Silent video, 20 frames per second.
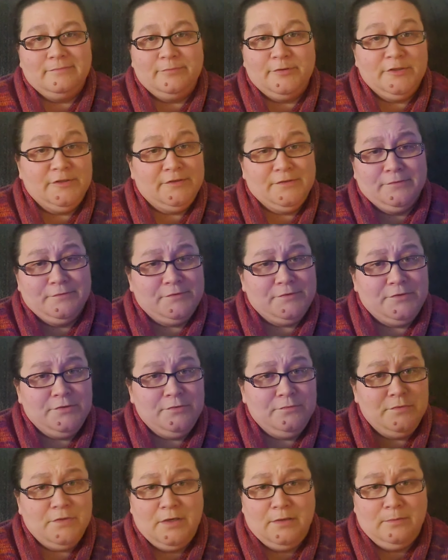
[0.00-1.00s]
put those
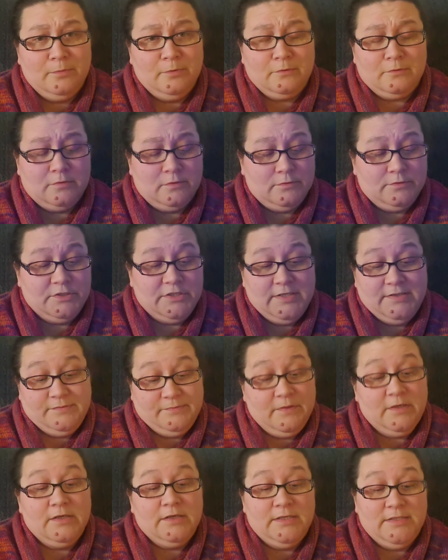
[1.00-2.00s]
2 double crochets?
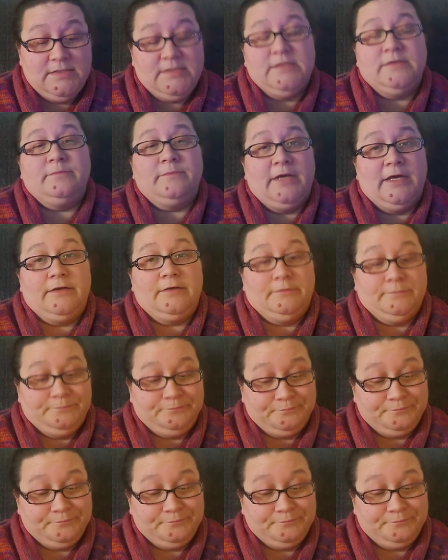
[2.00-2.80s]
Well, it did matter.